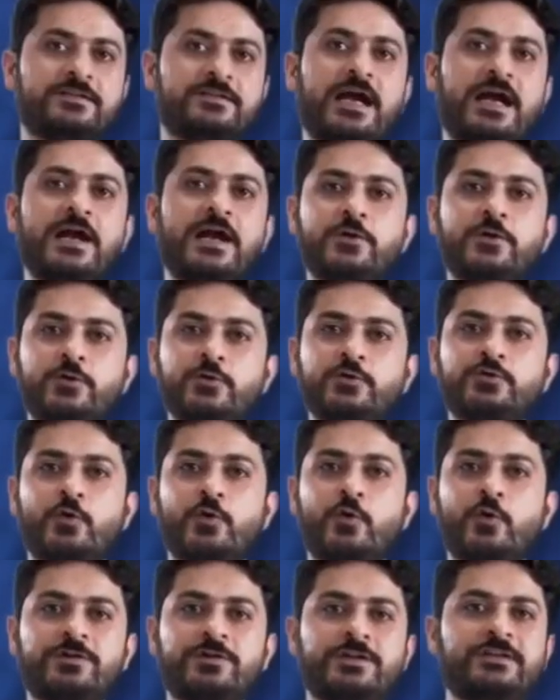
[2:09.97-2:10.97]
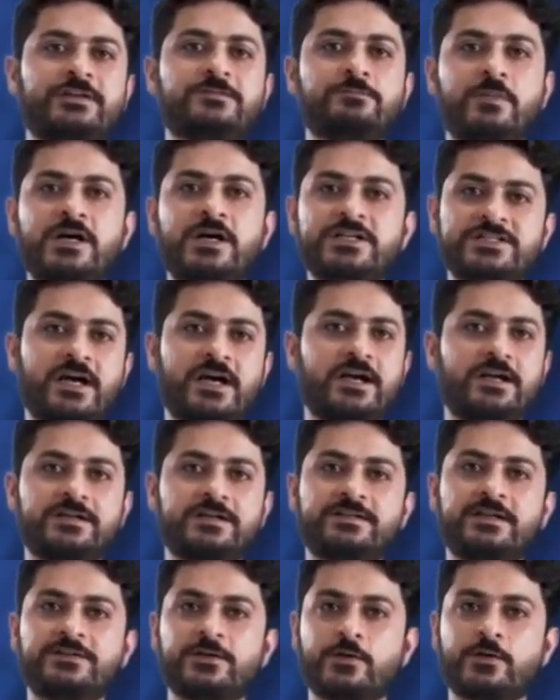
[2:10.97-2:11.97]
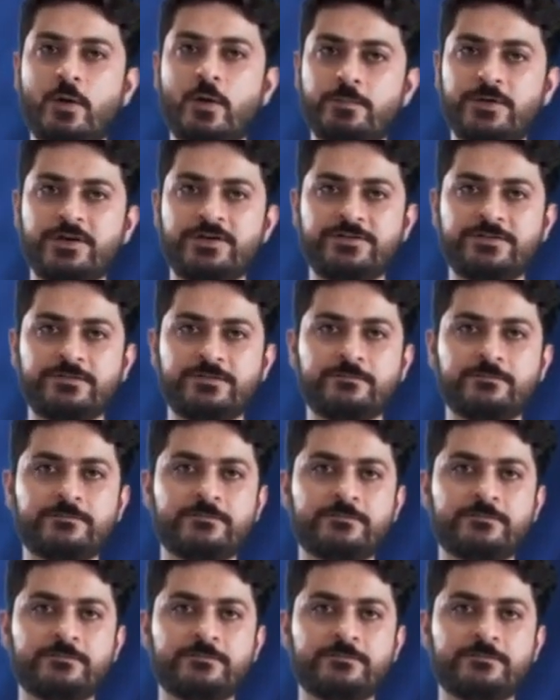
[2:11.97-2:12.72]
the AnTuTu score is much higher than the competition.